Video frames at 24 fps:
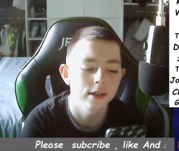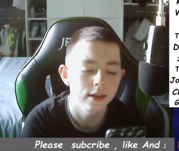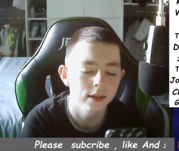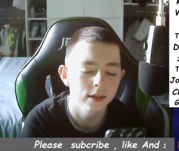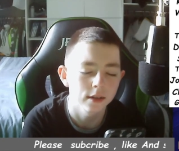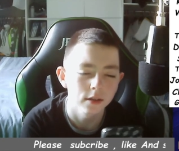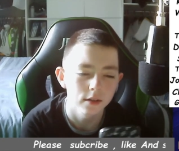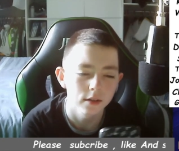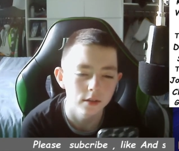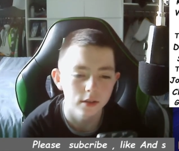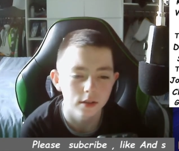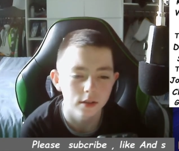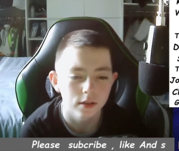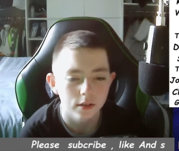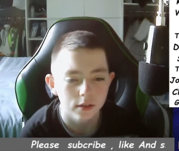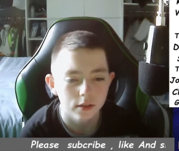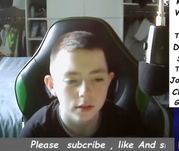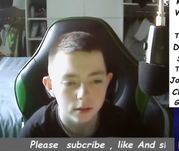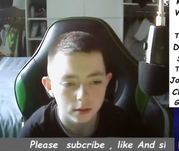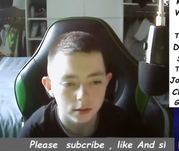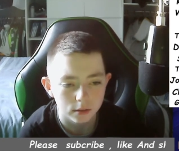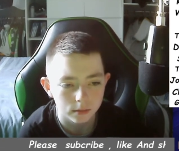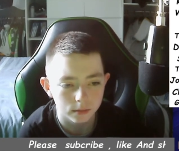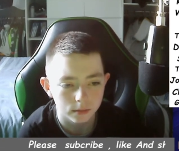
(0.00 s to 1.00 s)

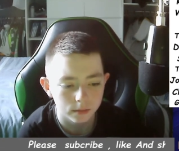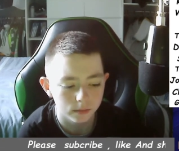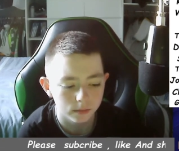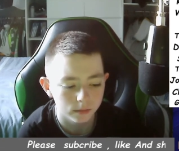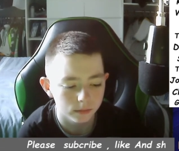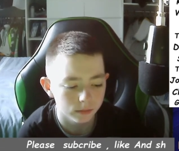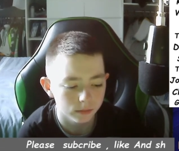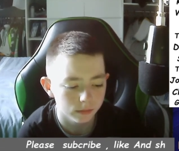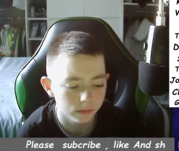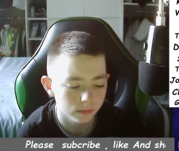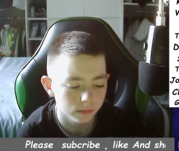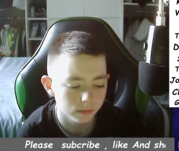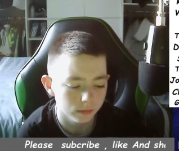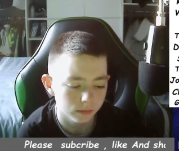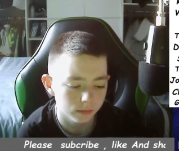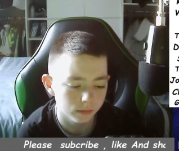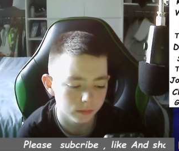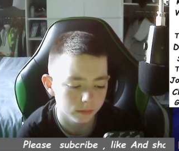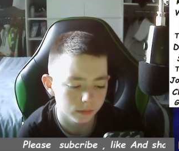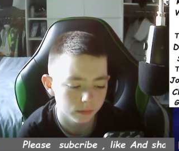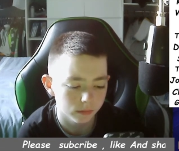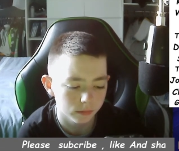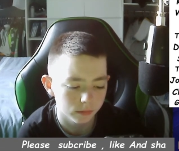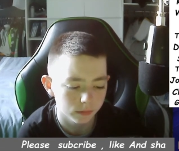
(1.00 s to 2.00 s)

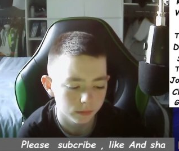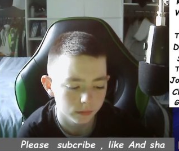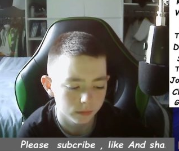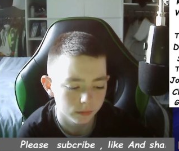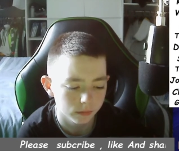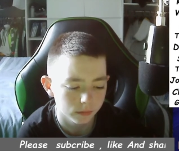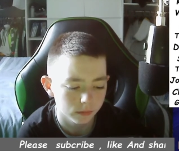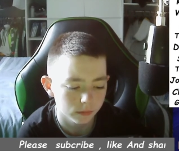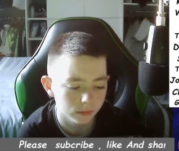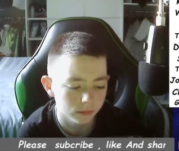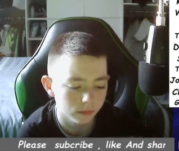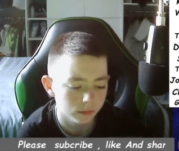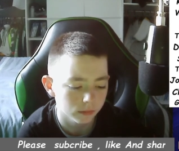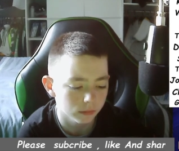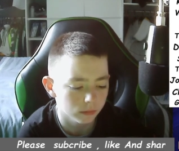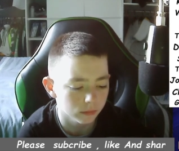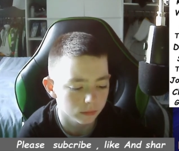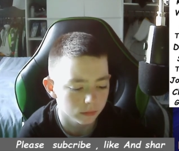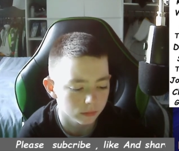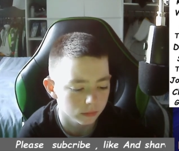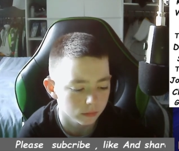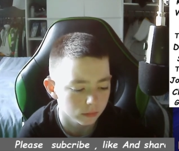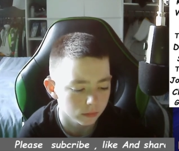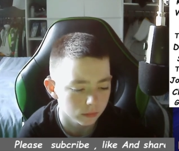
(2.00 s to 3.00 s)

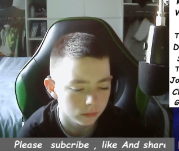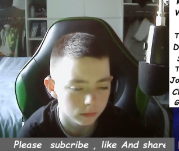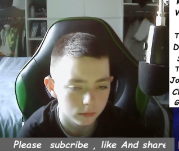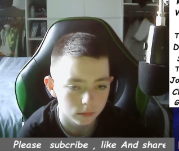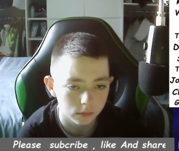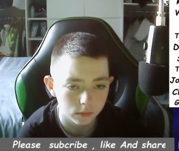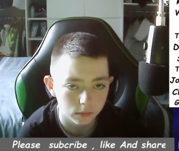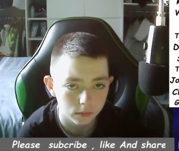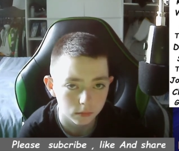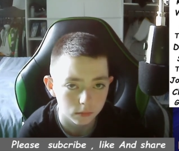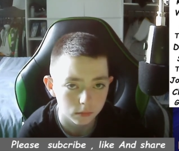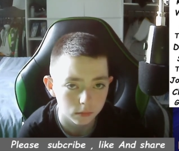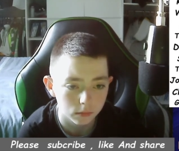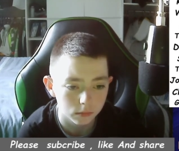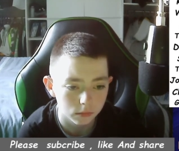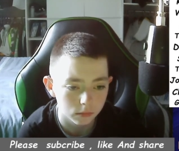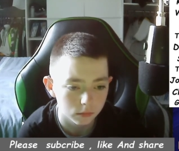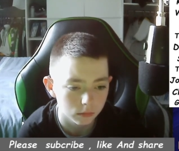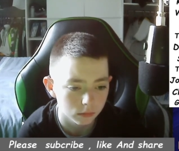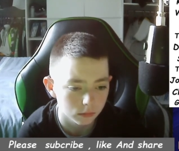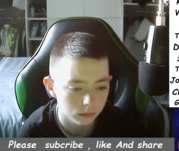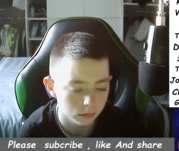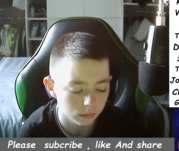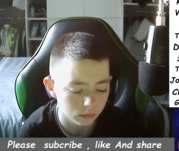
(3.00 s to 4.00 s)

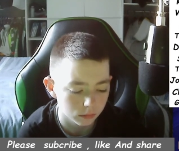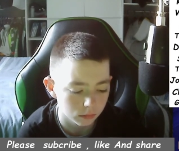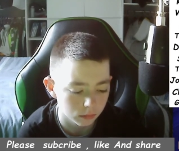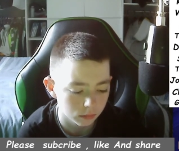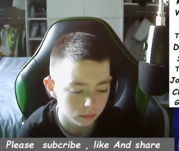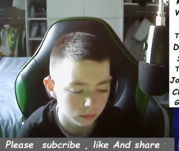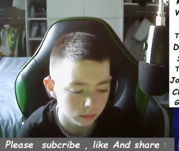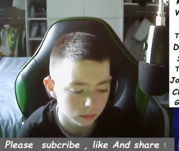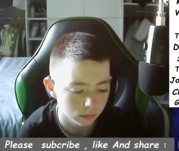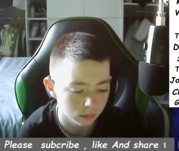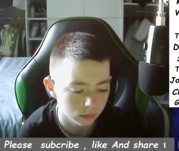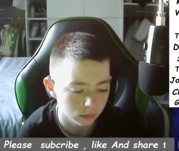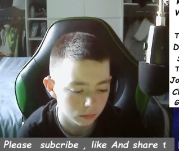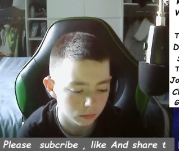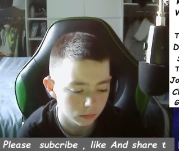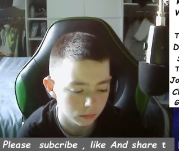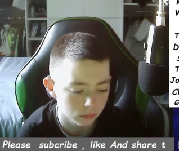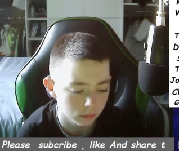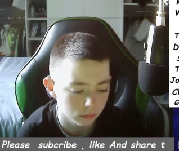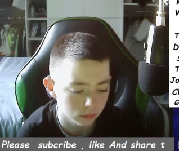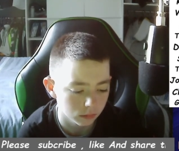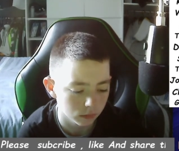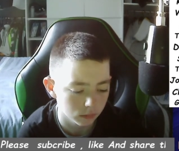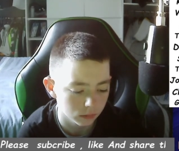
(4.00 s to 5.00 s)

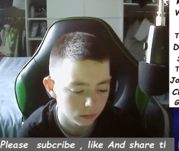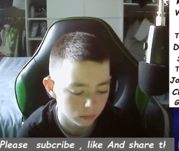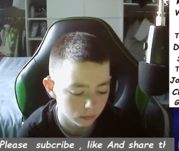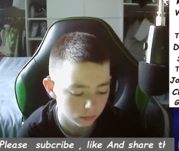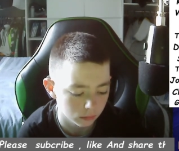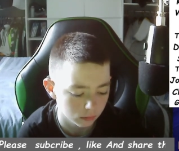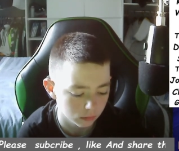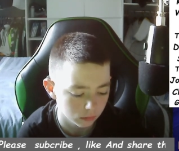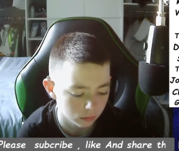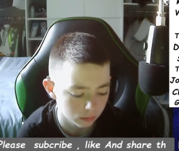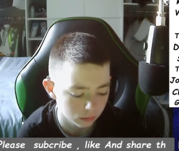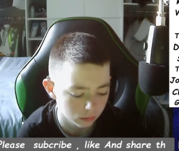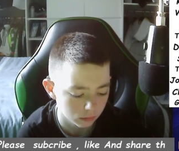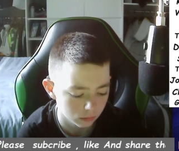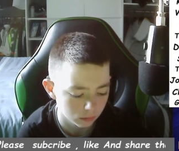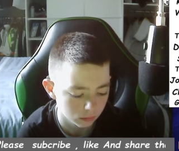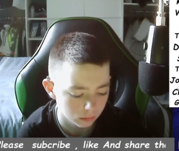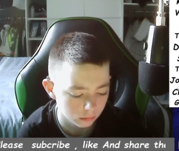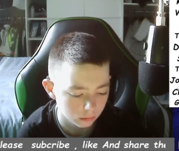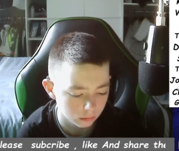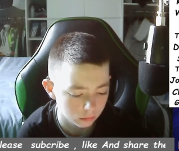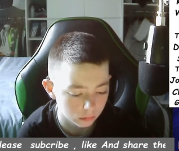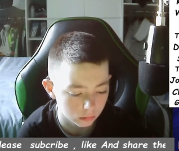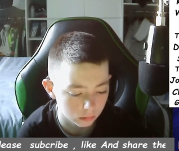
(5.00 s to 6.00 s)

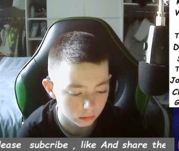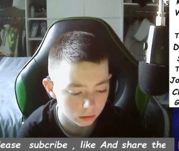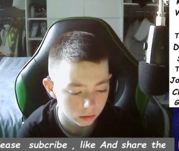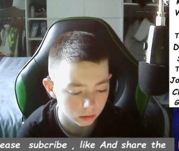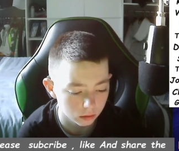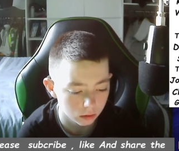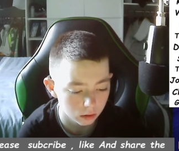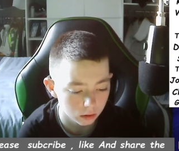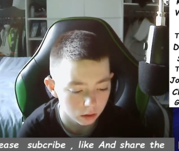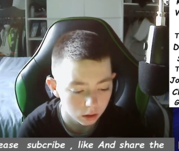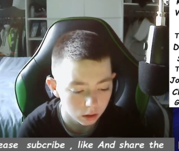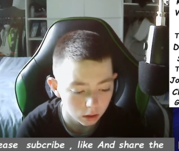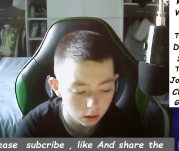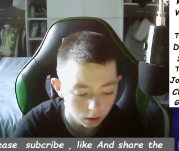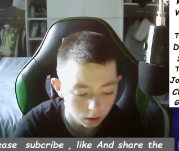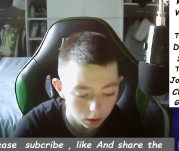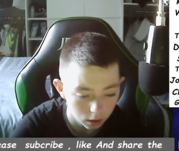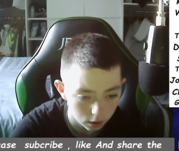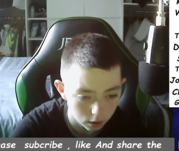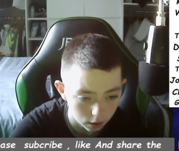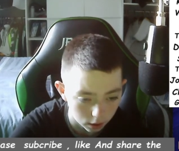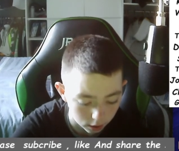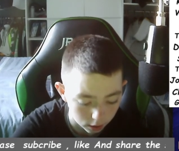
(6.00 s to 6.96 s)
[no speech]